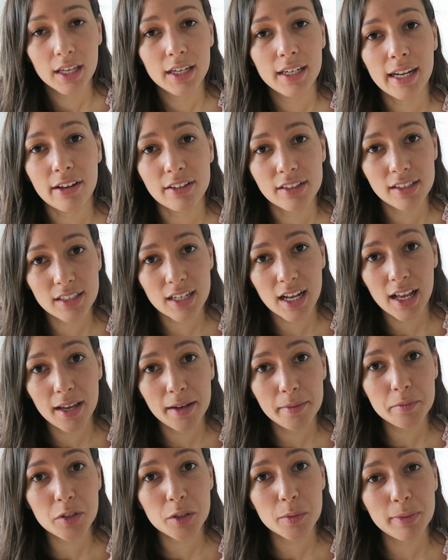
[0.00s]
Now it's
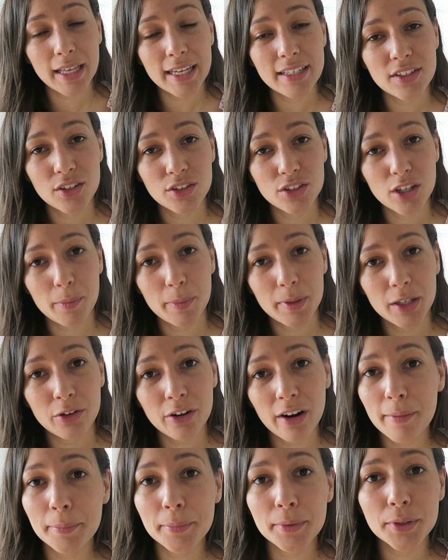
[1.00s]
time to place on top of the
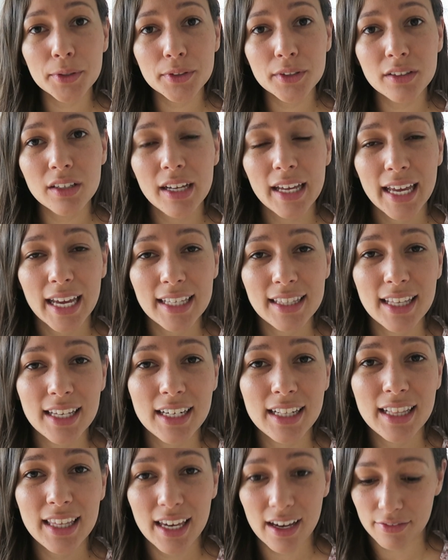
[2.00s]
crumble and then in the